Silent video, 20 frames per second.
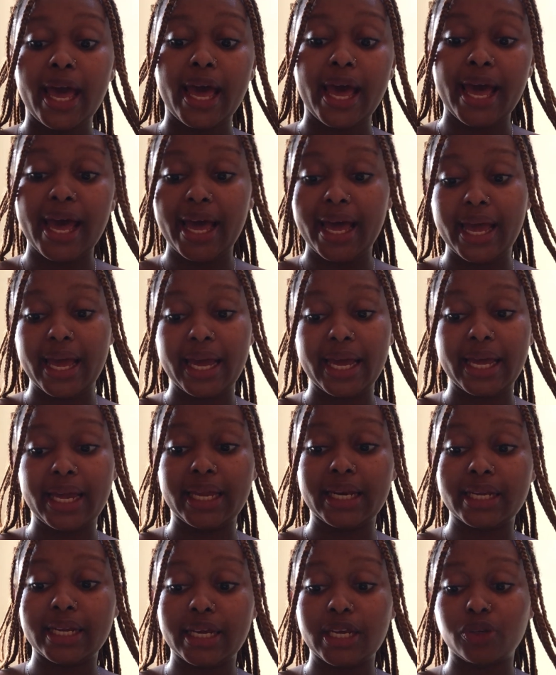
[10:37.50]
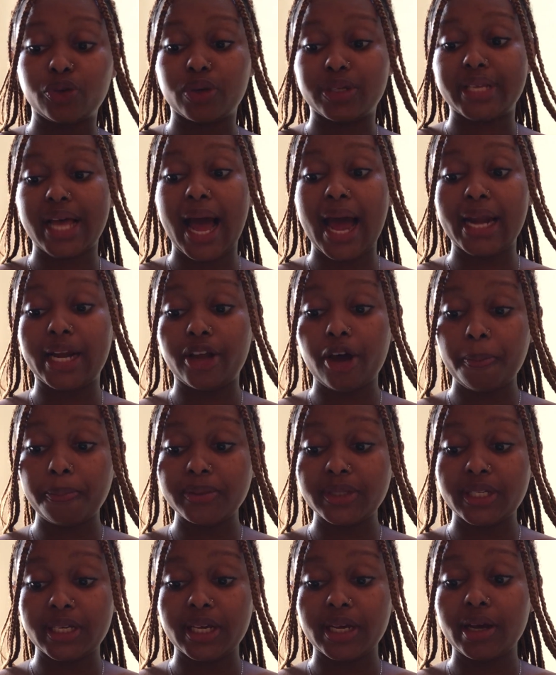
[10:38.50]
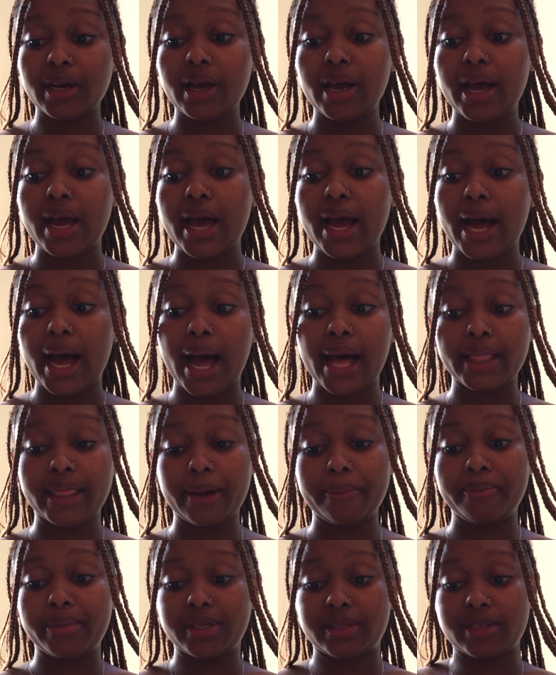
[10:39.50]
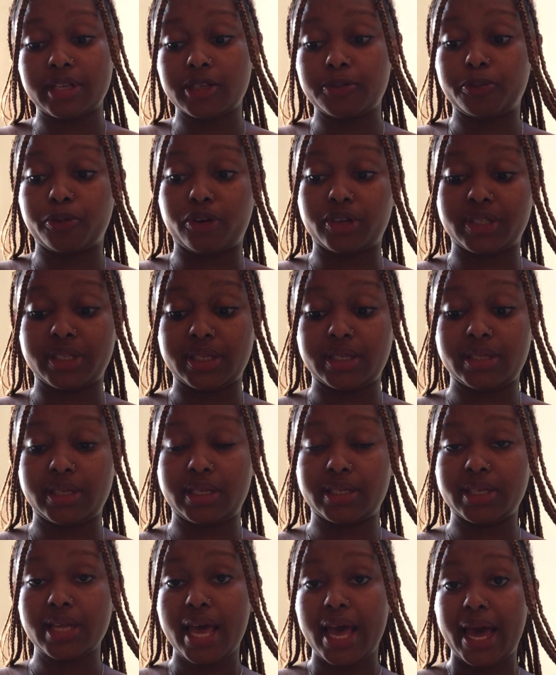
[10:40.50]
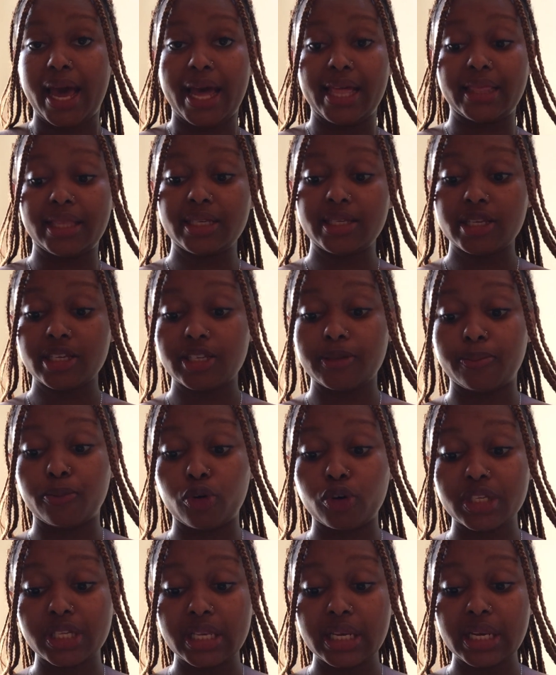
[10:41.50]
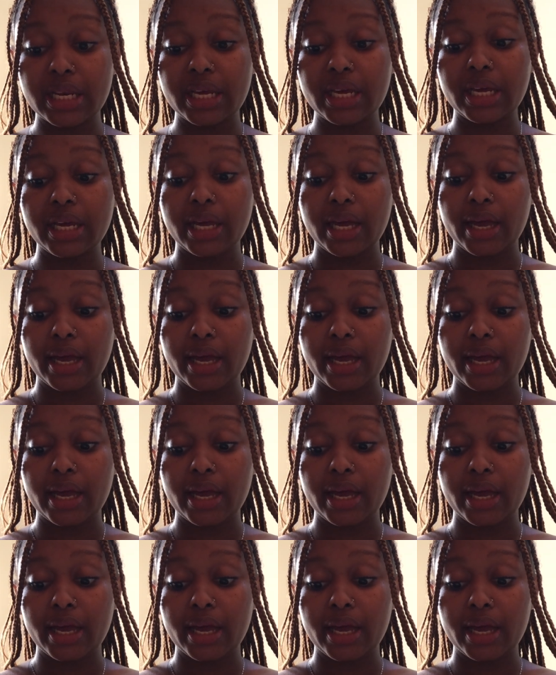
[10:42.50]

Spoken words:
and it was adopting other business processes, and this is mostly